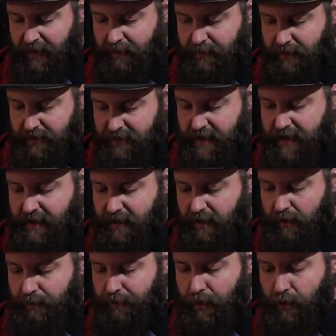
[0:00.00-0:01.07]
But
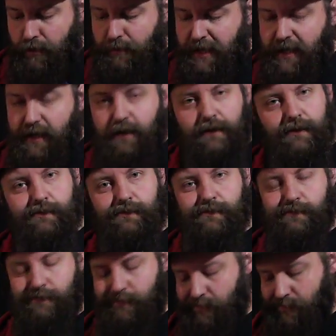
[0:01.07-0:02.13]
now, Bowman,
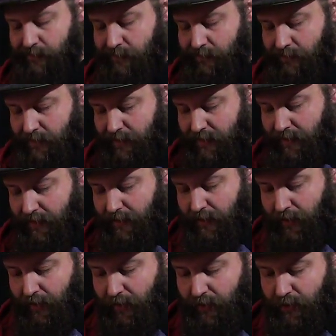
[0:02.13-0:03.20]

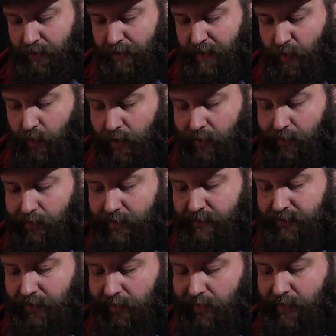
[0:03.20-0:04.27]
you'd be well
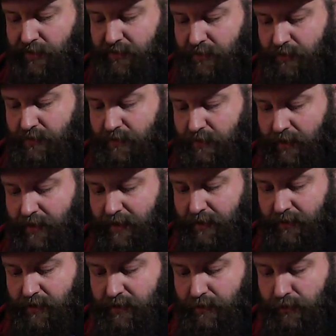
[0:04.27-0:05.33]
advised to try
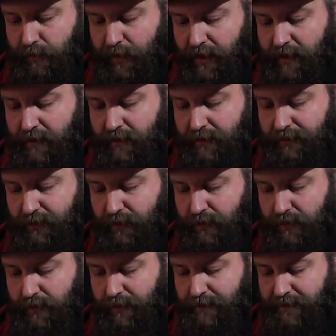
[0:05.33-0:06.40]
and kill me,
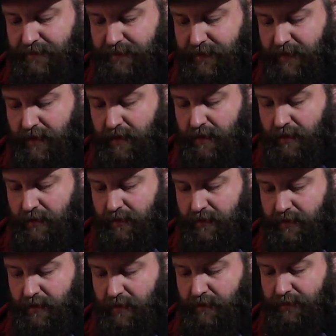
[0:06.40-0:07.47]
for
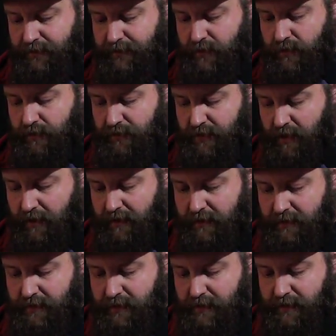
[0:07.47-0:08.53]
if you
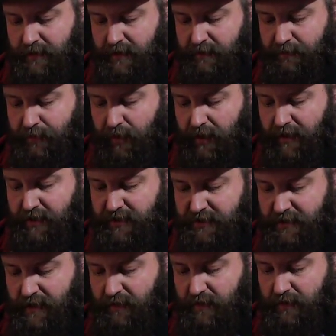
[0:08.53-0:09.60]
don't, then by the
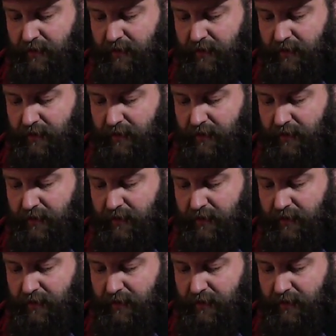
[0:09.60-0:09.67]
7